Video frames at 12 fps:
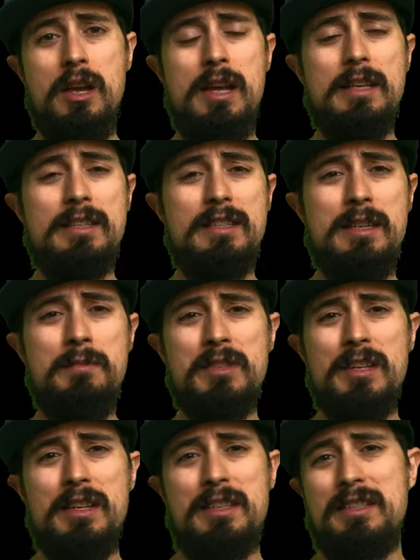It seems
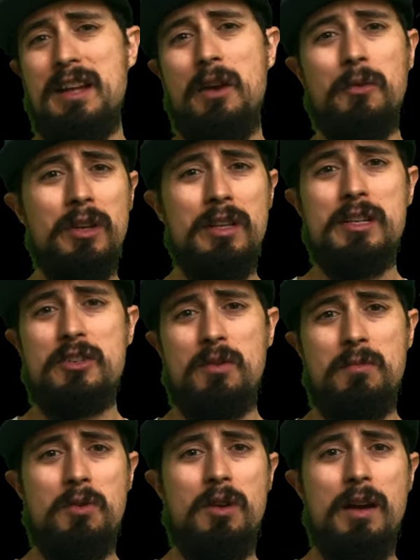like it's not really a
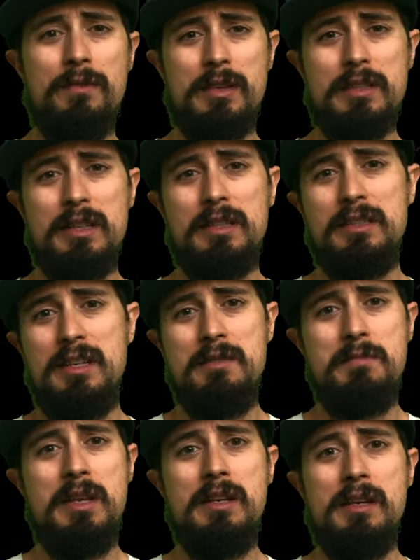TurboGrafx-16
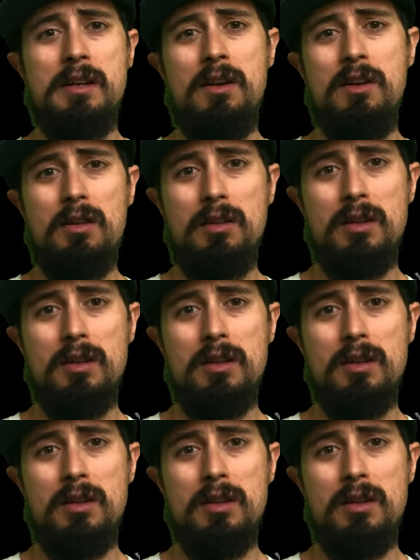Mini at all.